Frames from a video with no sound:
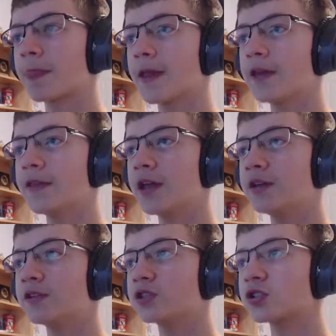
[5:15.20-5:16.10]
and
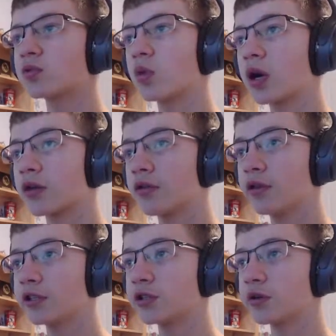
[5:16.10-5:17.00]
then just walk through
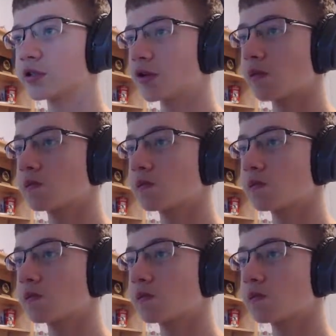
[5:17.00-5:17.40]
these doors.